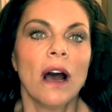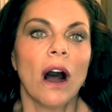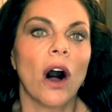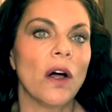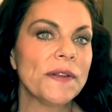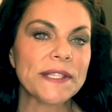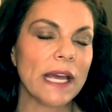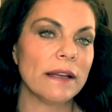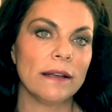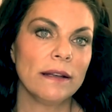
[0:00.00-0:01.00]
All of a
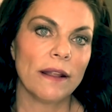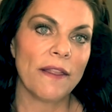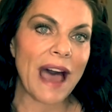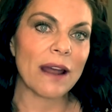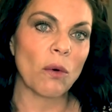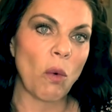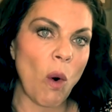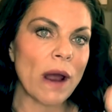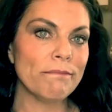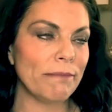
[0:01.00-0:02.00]
sudden, that
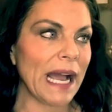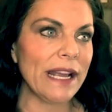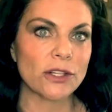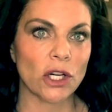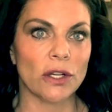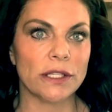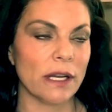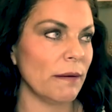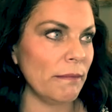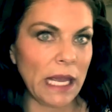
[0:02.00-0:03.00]
one bite turns
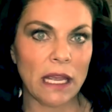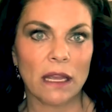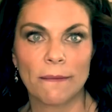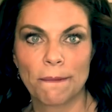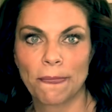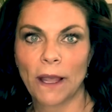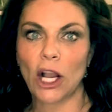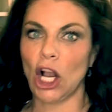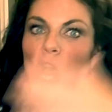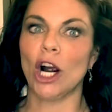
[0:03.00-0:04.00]
into me
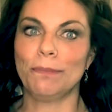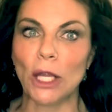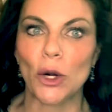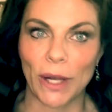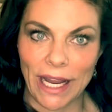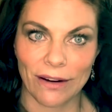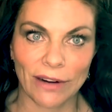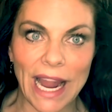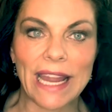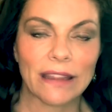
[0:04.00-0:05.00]
carb loading,
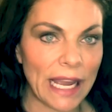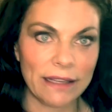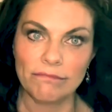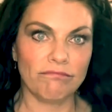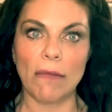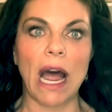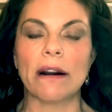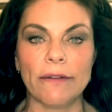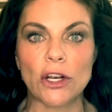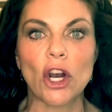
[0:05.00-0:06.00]
right? Like, I don't
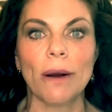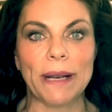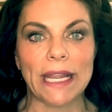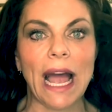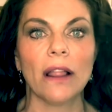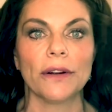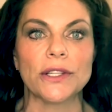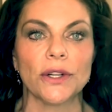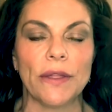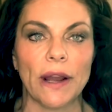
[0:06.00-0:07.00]
even know how many calories
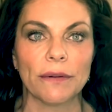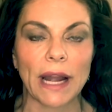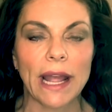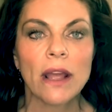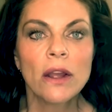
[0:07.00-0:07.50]
are in there, right?